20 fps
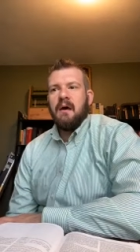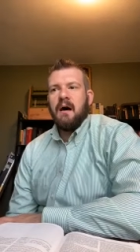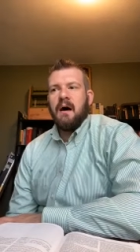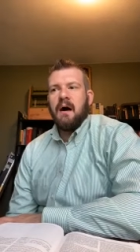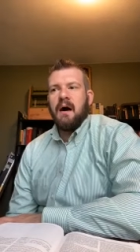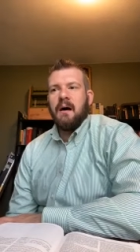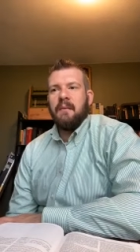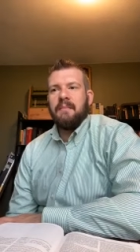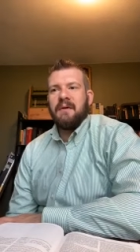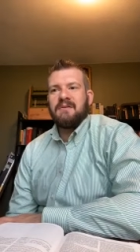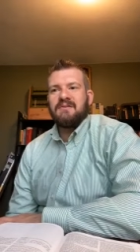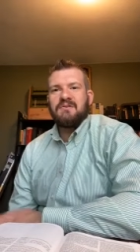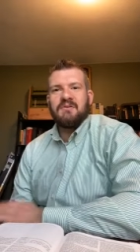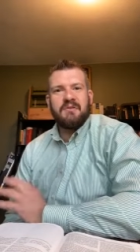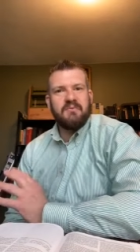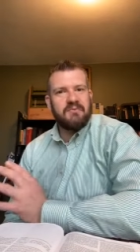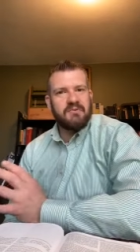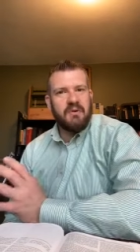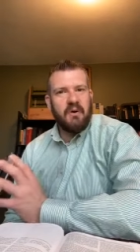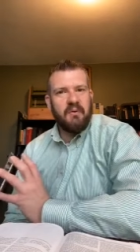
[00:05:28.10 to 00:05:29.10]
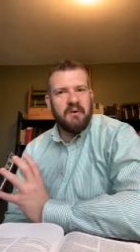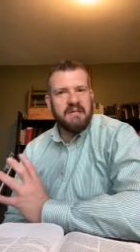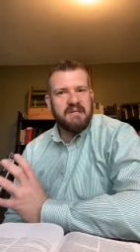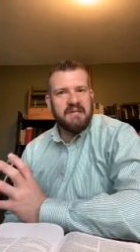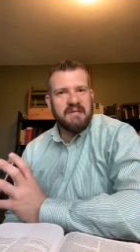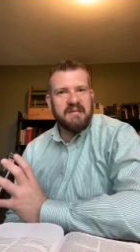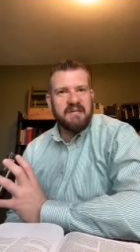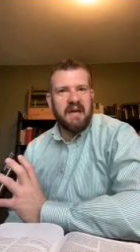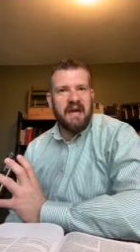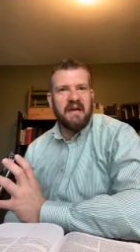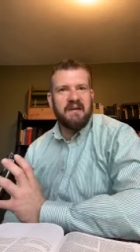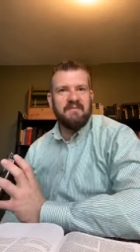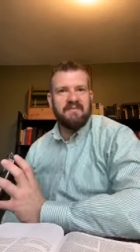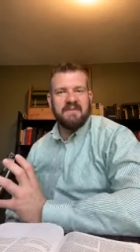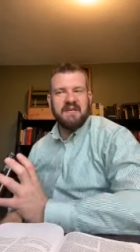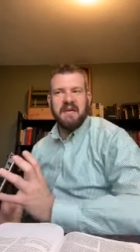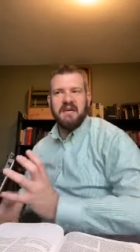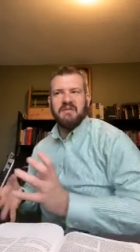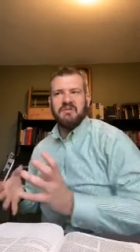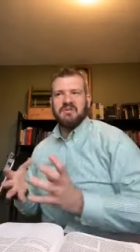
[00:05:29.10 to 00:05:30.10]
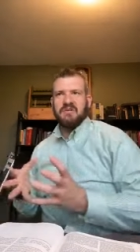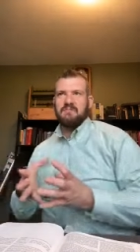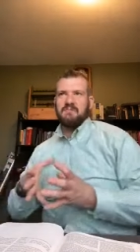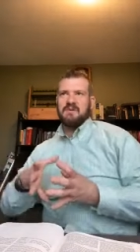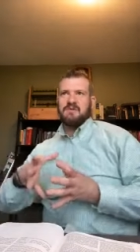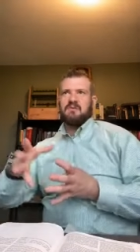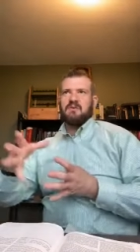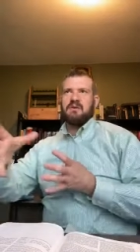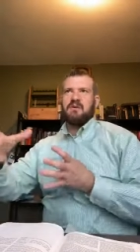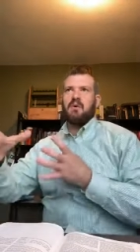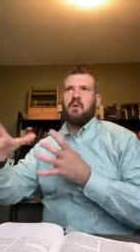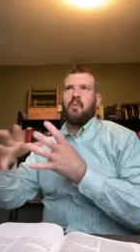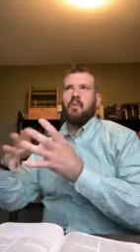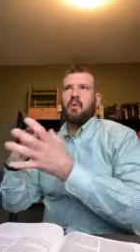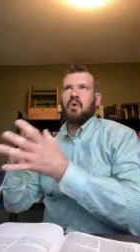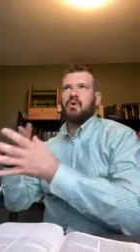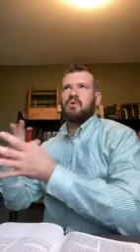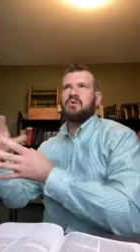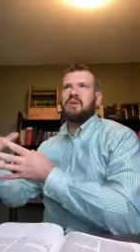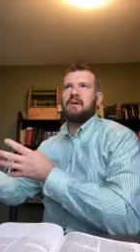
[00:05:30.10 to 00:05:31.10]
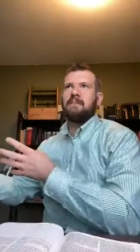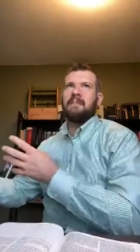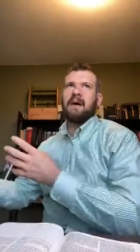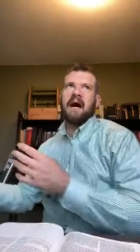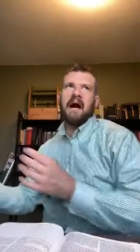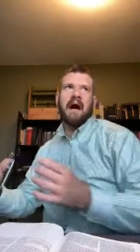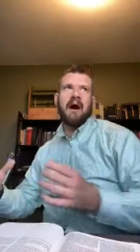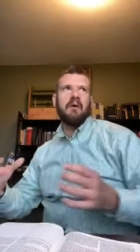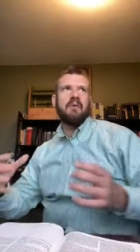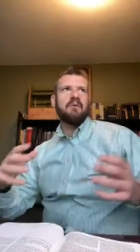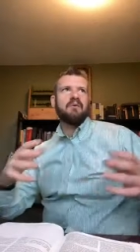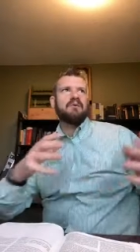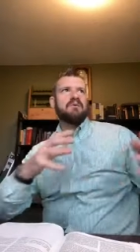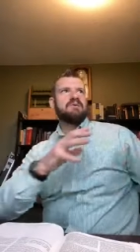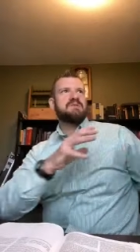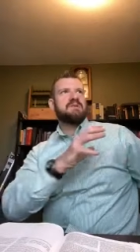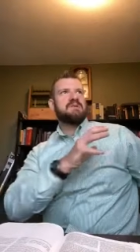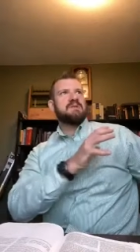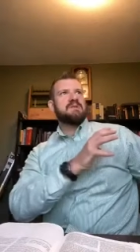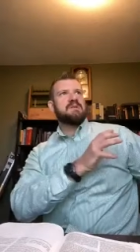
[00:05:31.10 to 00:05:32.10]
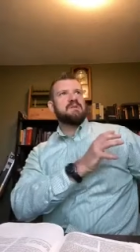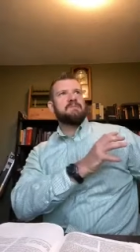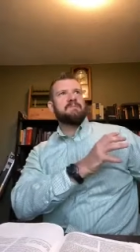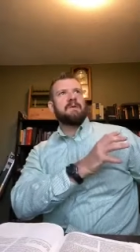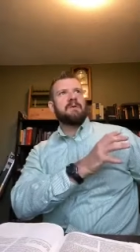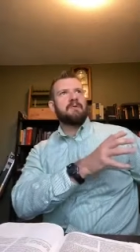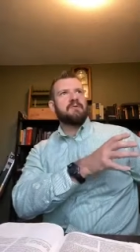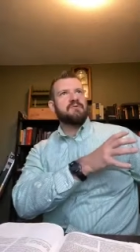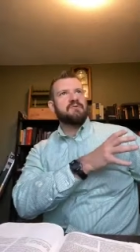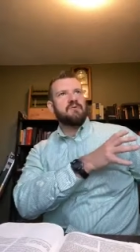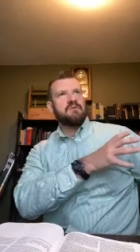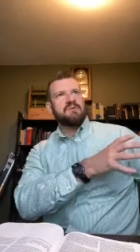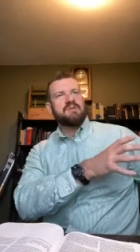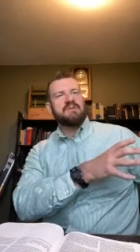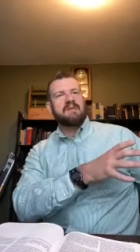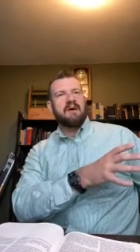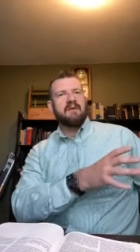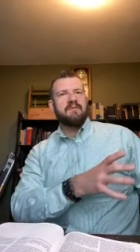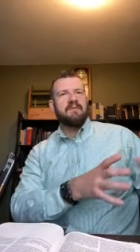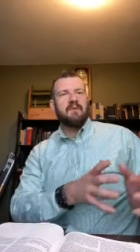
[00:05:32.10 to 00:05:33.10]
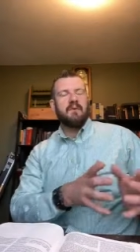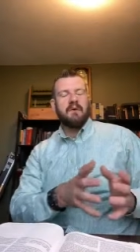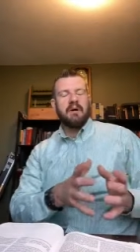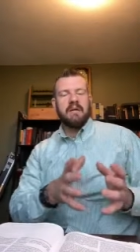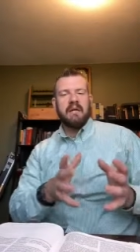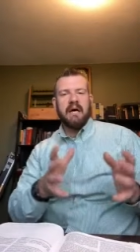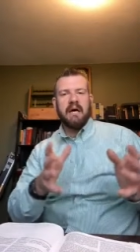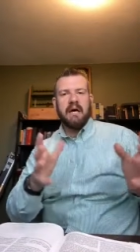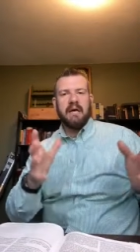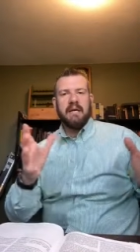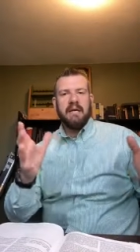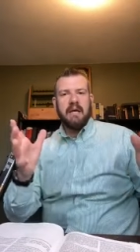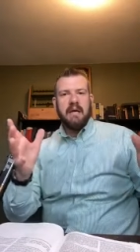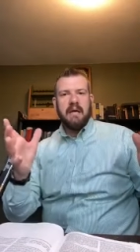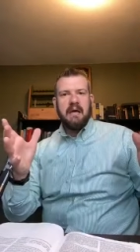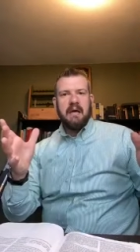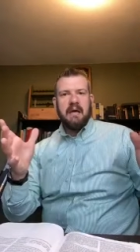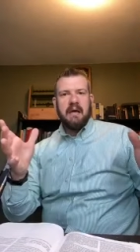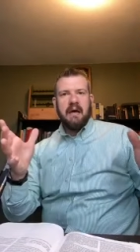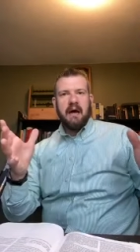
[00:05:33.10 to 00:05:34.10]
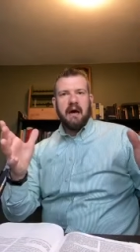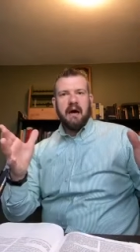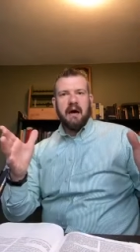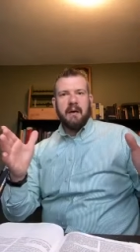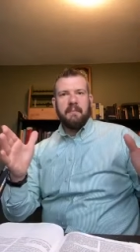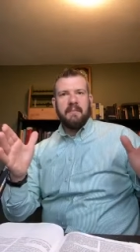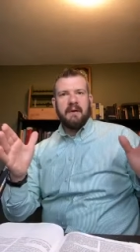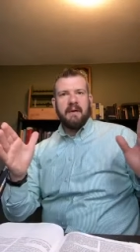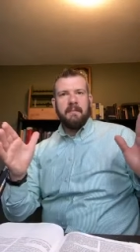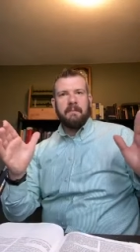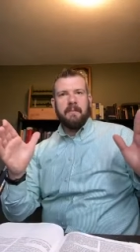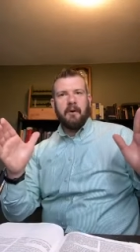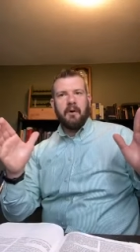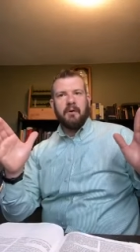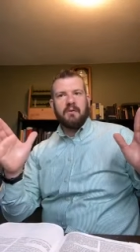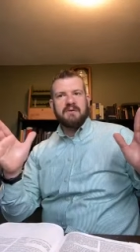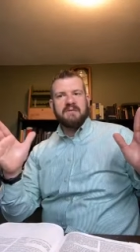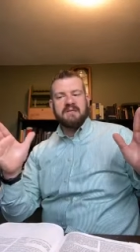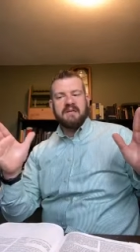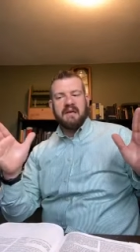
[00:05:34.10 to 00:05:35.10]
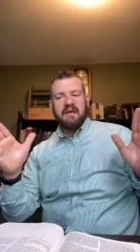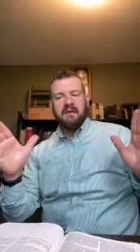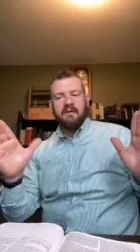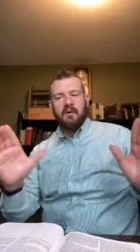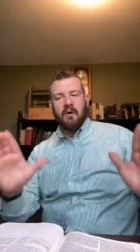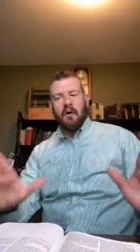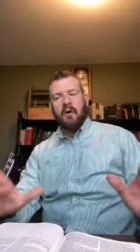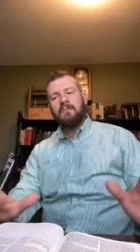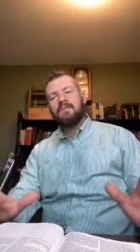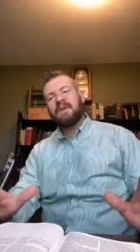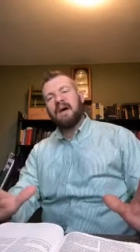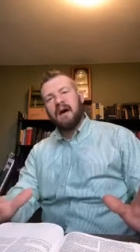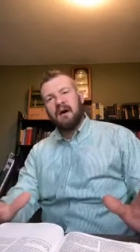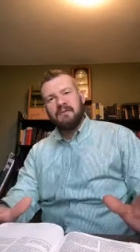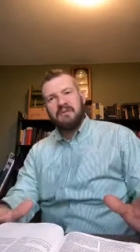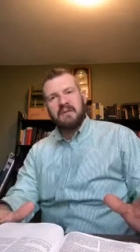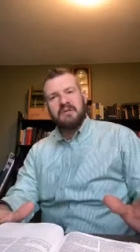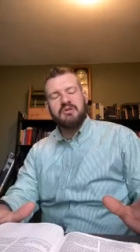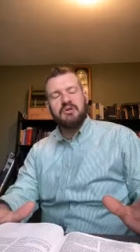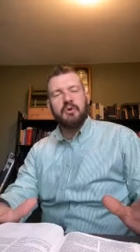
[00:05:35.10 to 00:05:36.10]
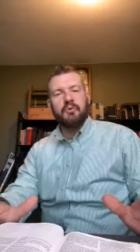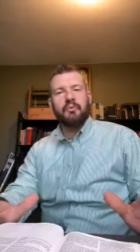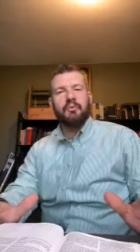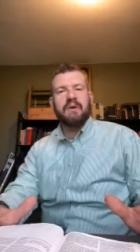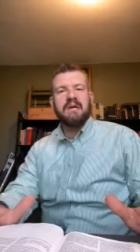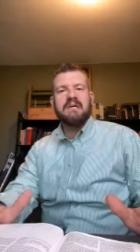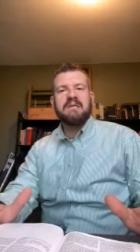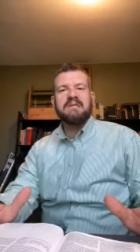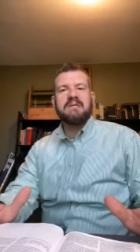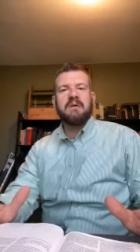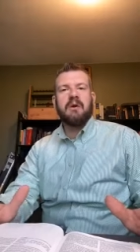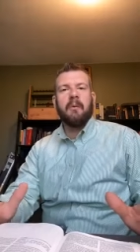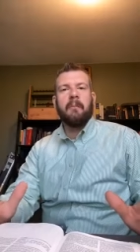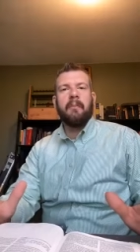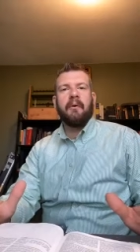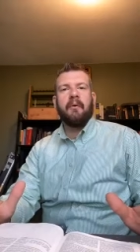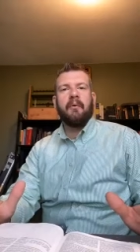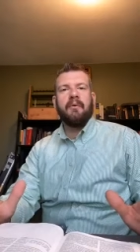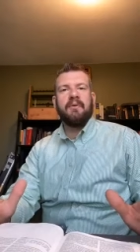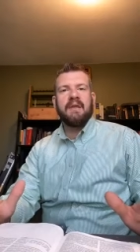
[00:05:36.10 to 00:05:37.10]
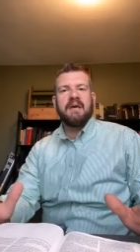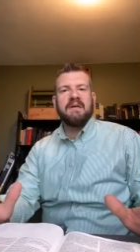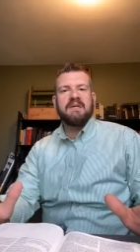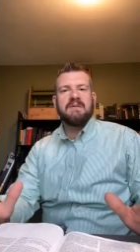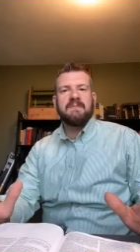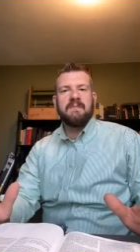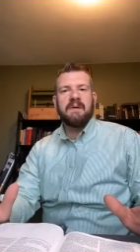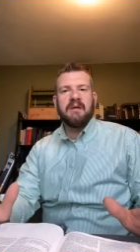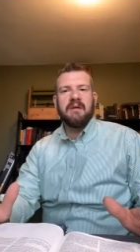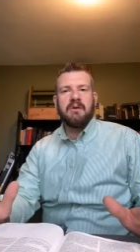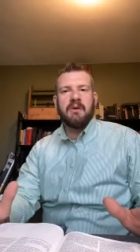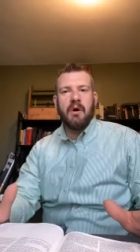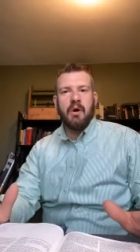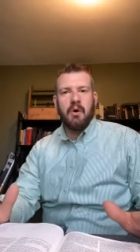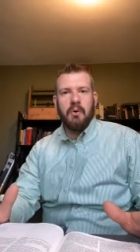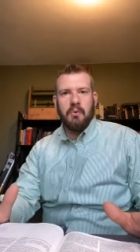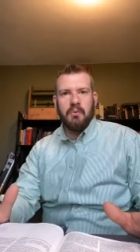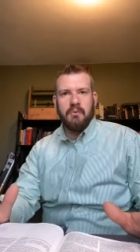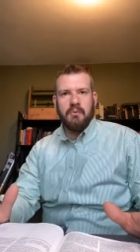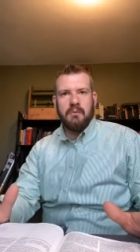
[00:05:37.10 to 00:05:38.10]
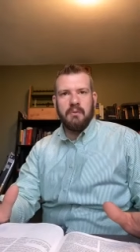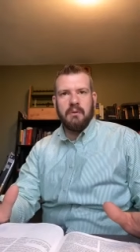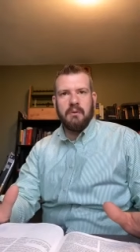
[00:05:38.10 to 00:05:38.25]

Um, and so there was always this kind of tension between the worldly powers and the spiritual stuff going on. Um, and Paul's saying, calm down, let your reasonableness be known.